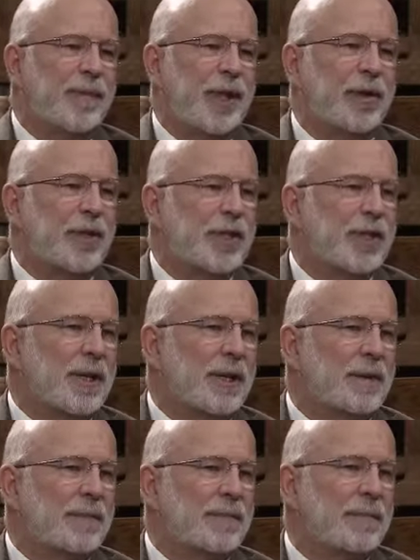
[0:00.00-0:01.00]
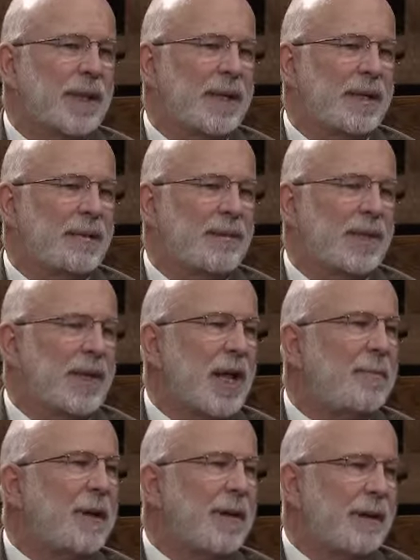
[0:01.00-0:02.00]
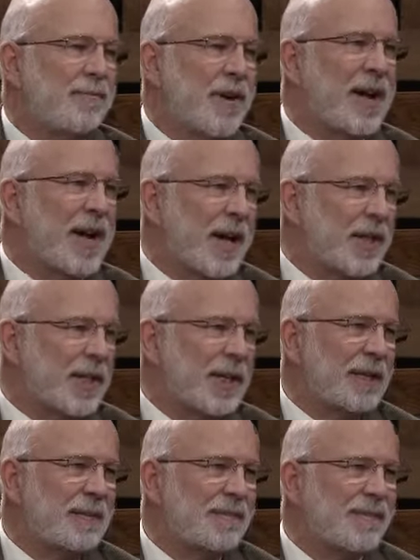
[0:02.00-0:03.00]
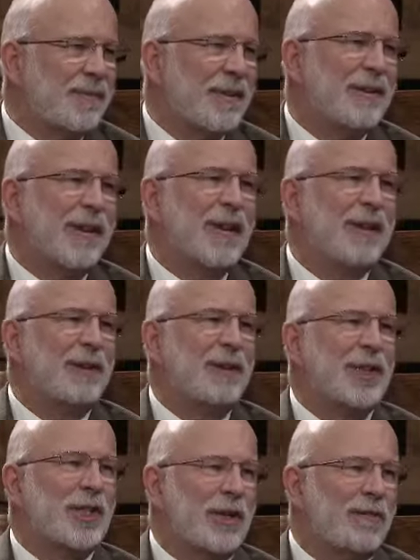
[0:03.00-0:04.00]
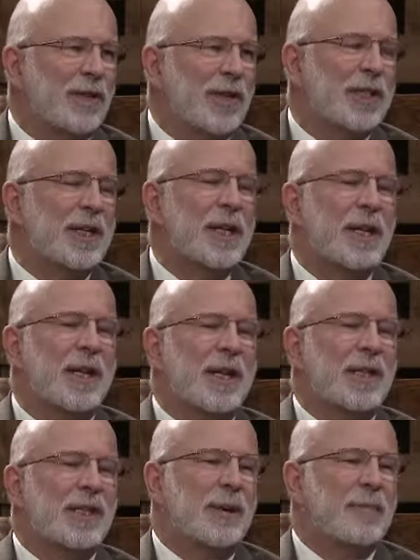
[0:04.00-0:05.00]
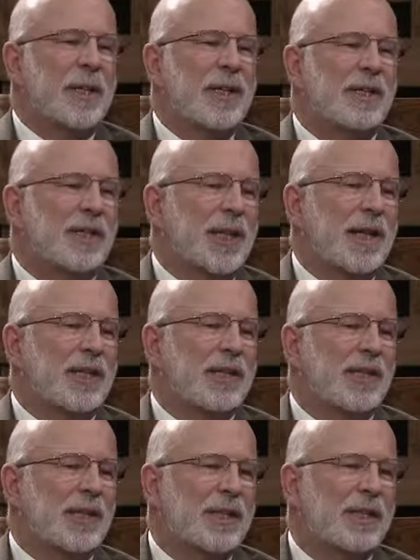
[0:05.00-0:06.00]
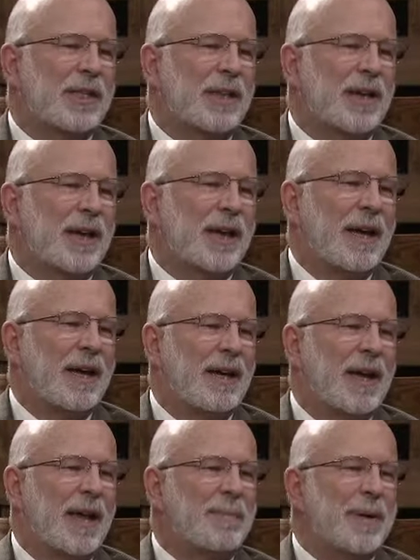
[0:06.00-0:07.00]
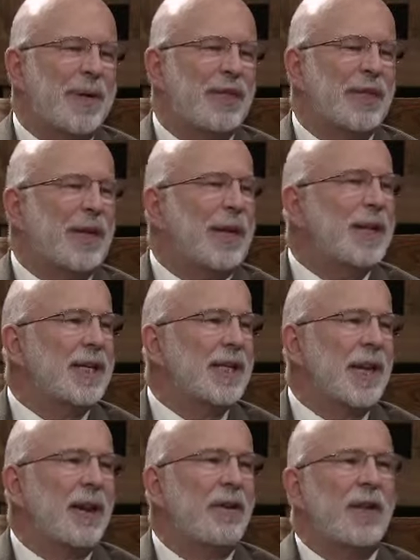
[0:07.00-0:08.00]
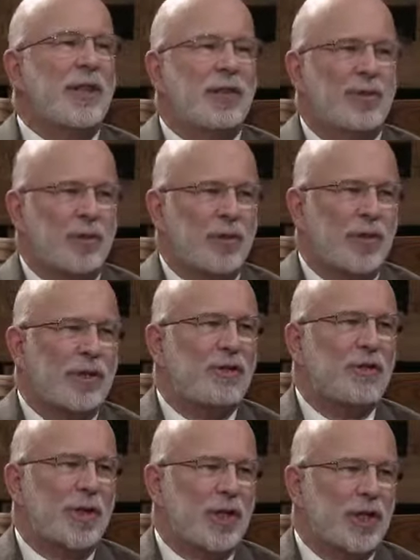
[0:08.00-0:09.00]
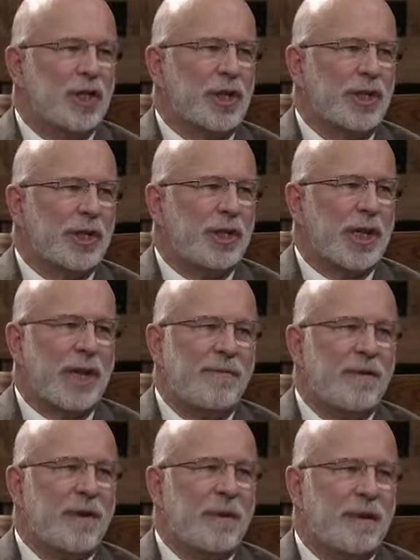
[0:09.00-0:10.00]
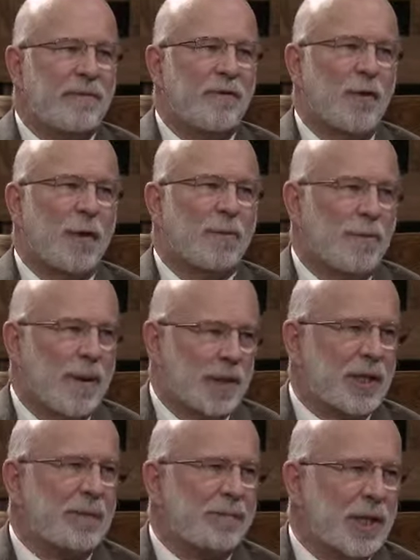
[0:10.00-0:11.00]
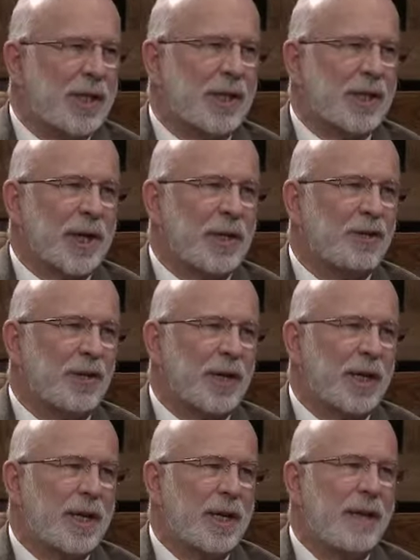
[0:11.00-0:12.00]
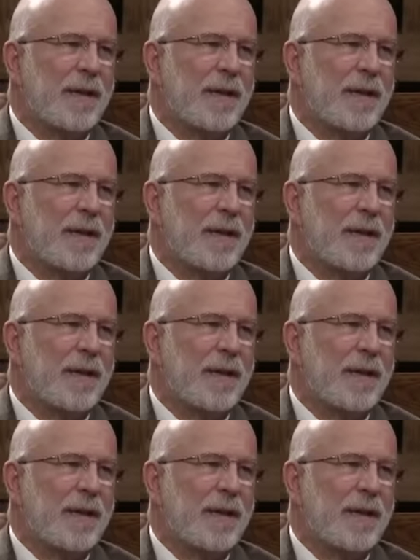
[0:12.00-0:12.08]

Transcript: There's uh, uh, Islamic financing uh, that's different. Some of these things uh, can be seen as carried through in traditions, even for Muslims in this country.